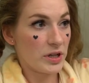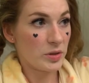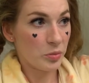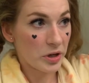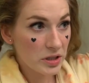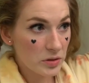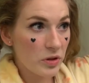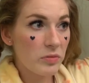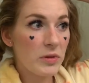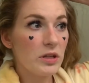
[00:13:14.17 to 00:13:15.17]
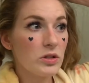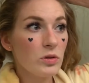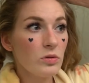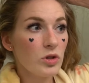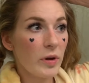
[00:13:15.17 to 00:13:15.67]
get to bring it with me
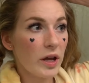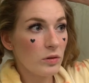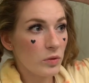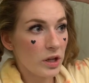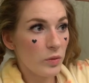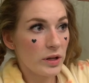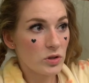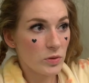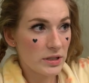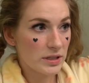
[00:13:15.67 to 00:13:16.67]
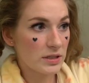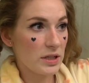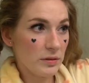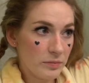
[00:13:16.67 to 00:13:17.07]
to Japan when I went in 2016.